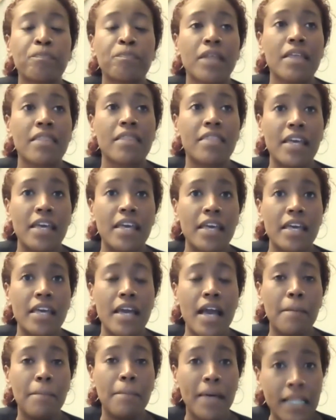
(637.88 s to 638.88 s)
the
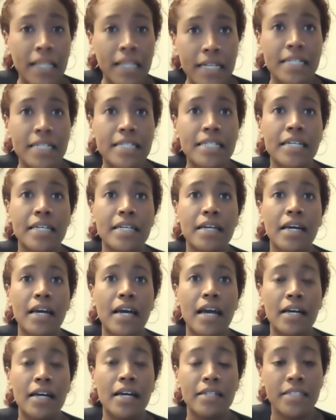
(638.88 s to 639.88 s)
ability to
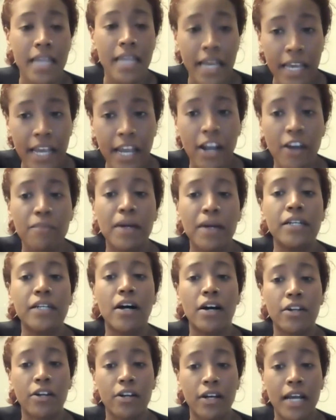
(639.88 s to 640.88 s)
take care of my
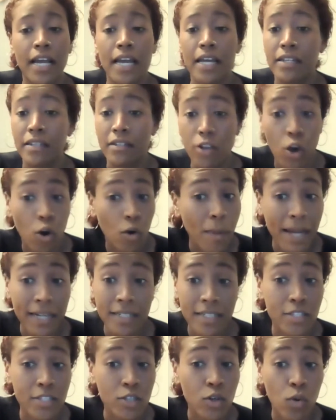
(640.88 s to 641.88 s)
daughter and go back
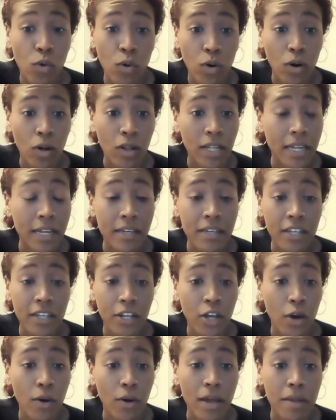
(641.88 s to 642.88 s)
to school, and
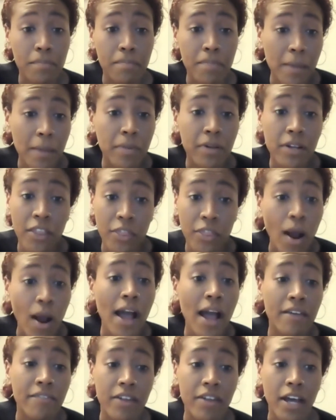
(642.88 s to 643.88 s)
and be able to
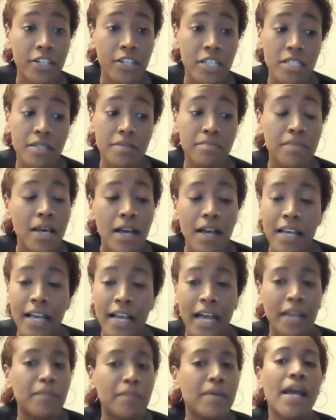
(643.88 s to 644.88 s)
thrive and not just
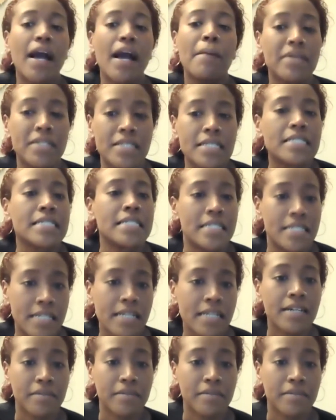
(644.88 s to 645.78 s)
kind of become a statistic.